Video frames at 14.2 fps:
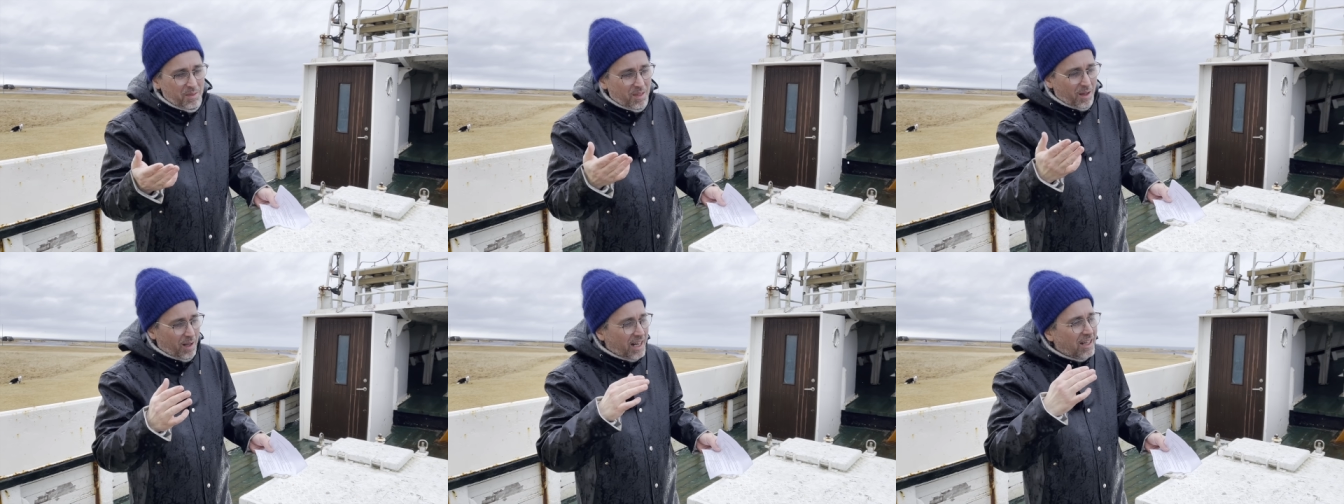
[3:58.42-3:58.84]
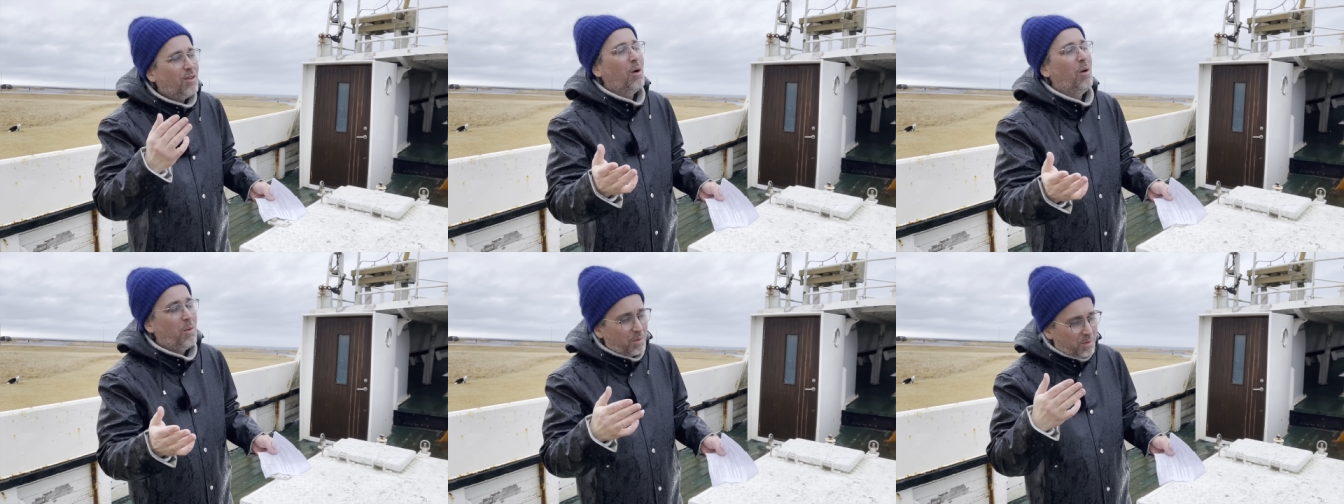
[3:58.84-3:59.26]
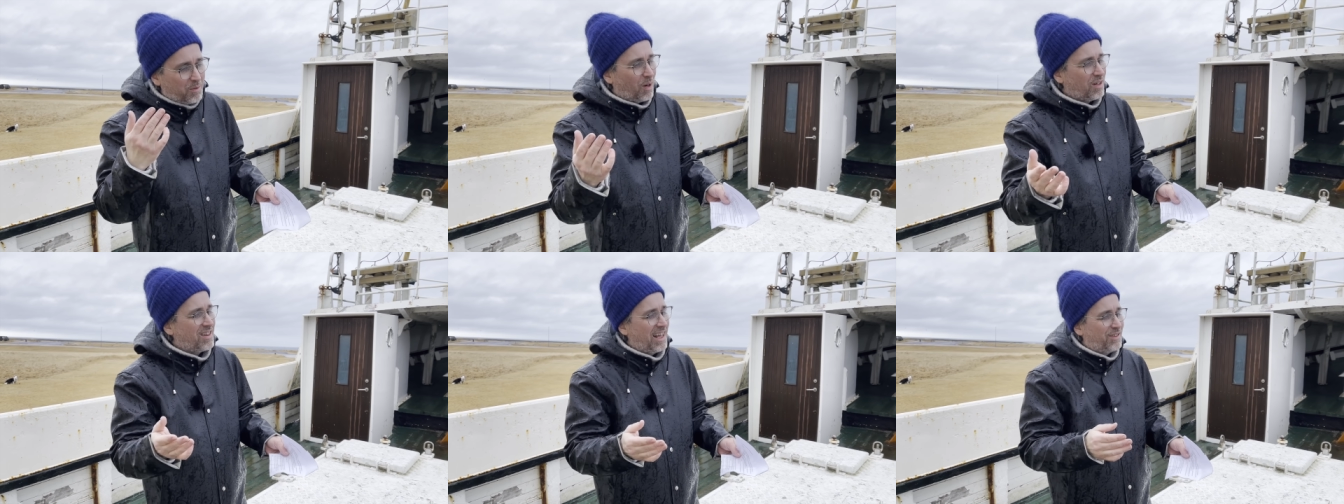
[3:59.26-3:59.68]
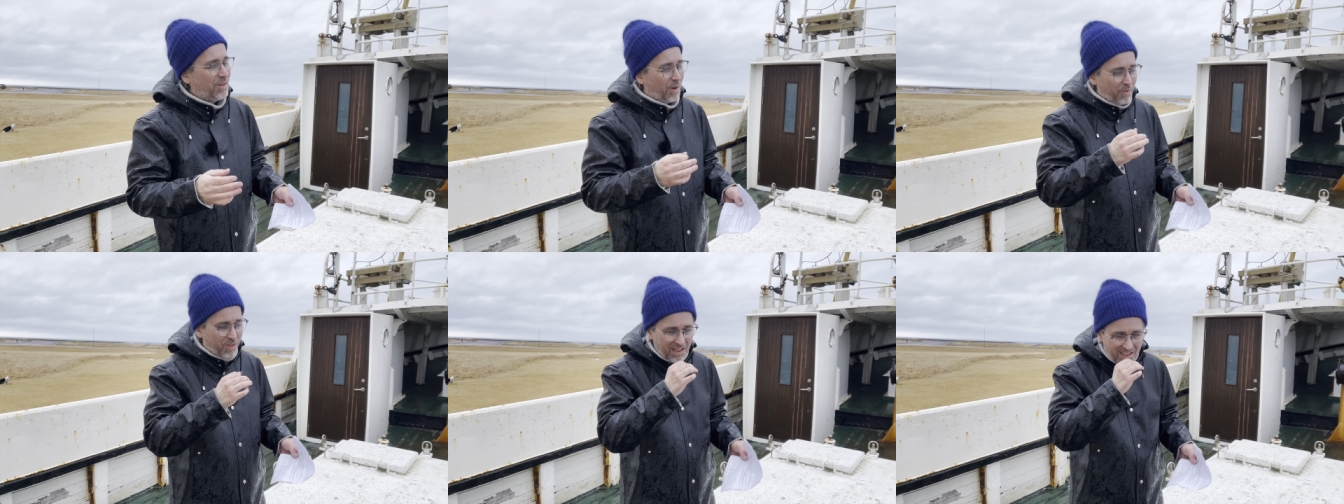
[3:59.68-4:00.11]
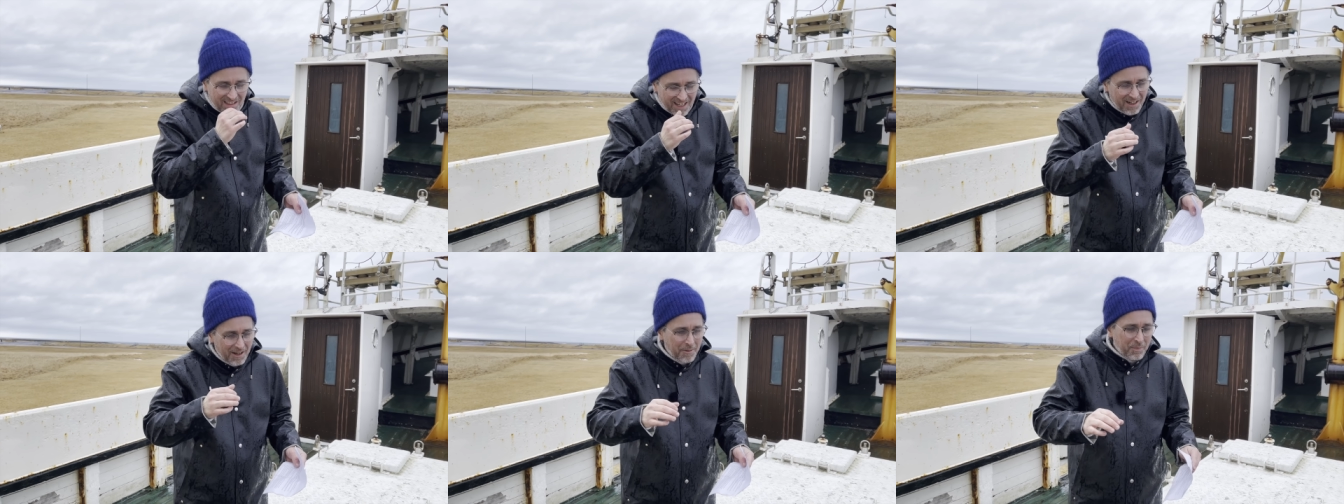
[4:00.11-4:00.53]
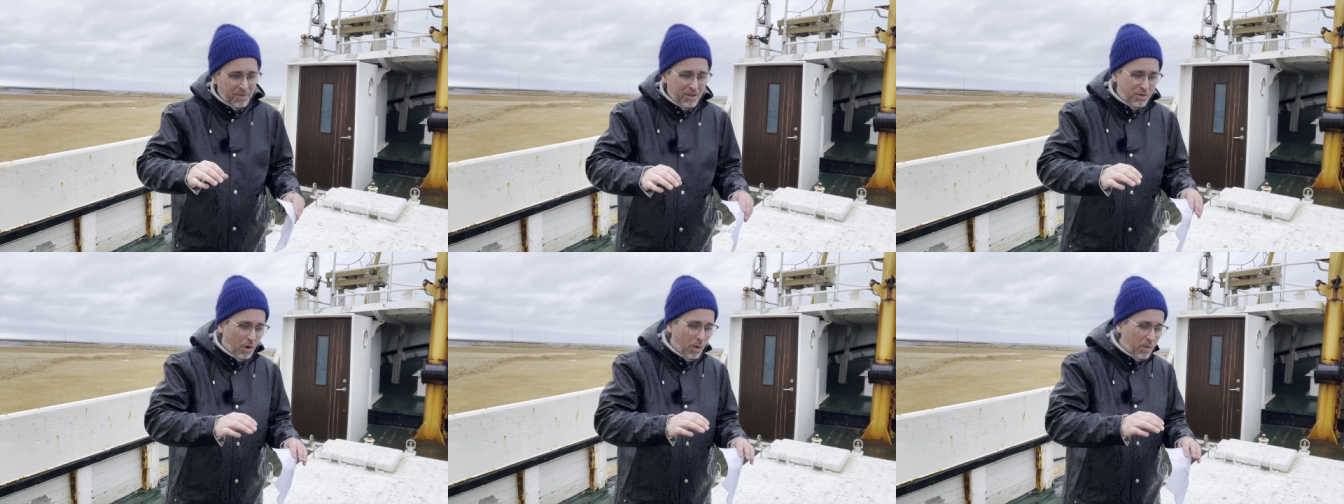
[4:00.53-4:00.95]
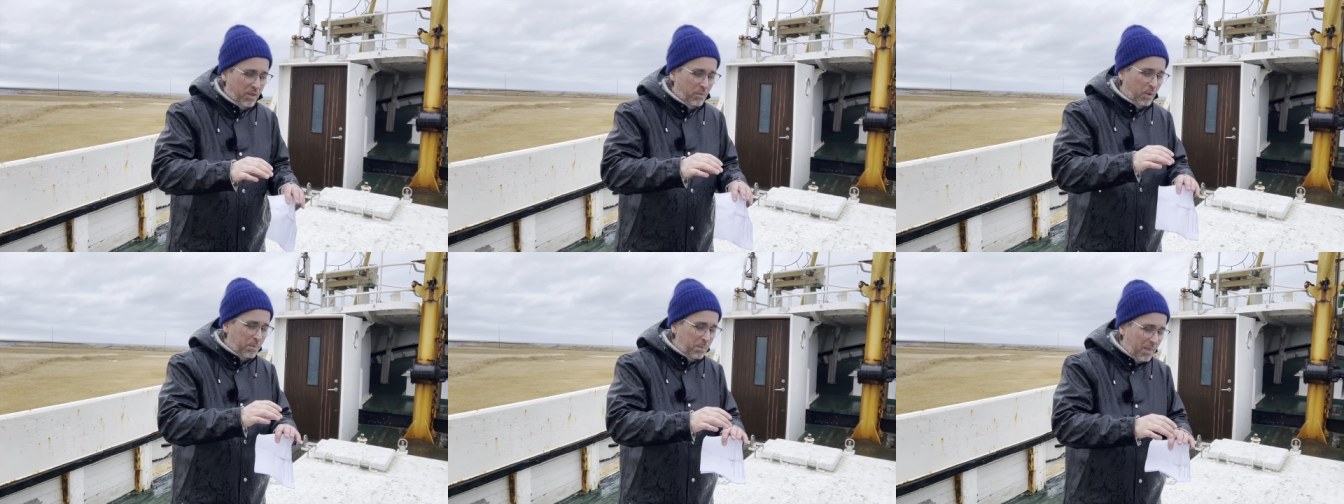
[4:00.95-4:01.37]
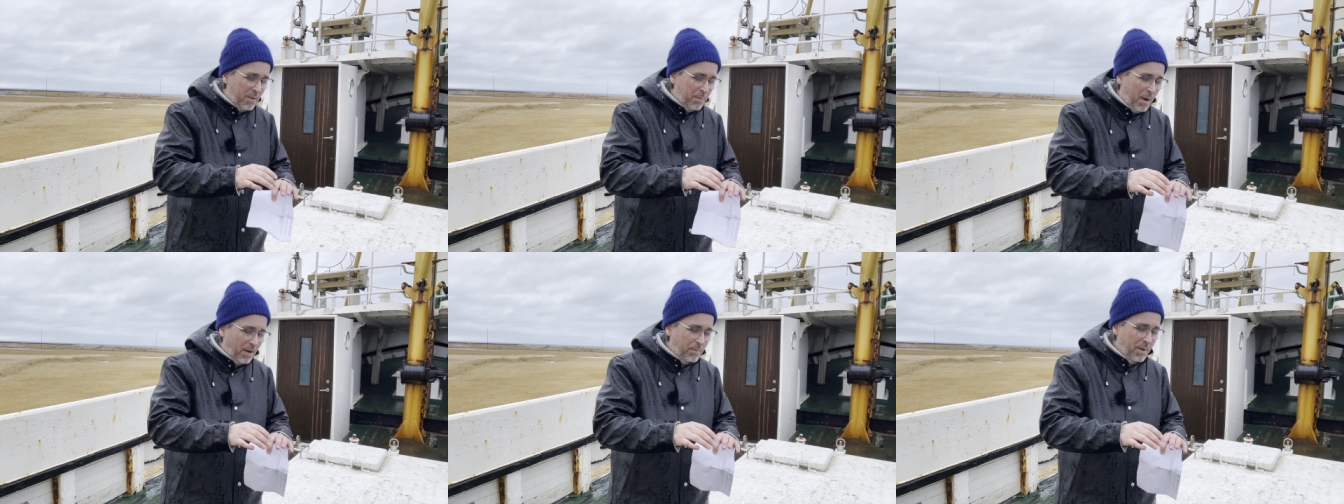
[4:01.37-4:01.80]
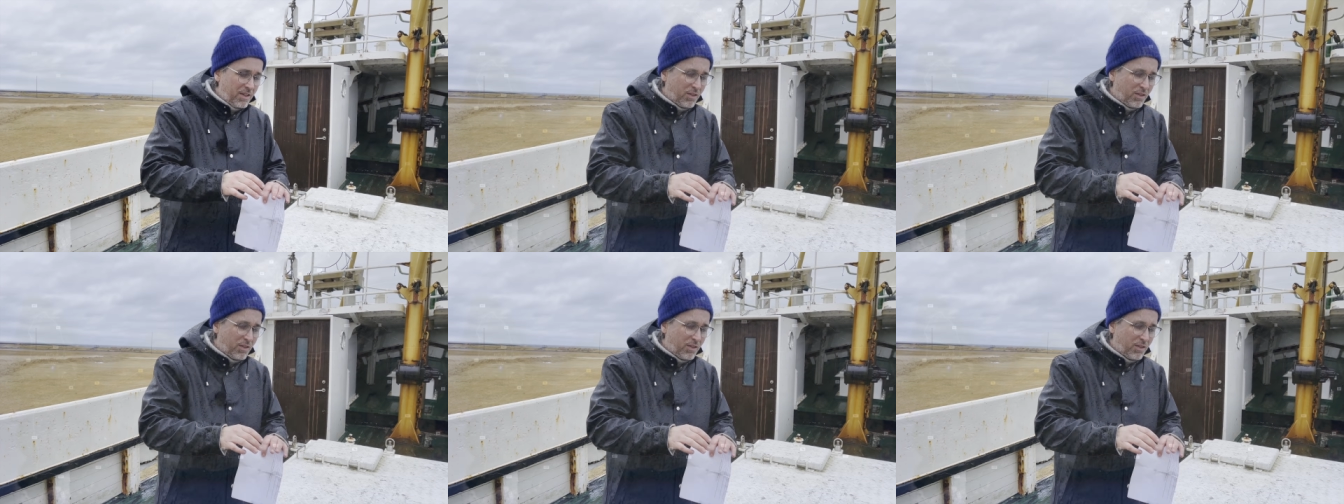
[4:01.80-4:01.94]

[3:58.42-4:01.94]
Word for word: literal translation of this. So what the magma is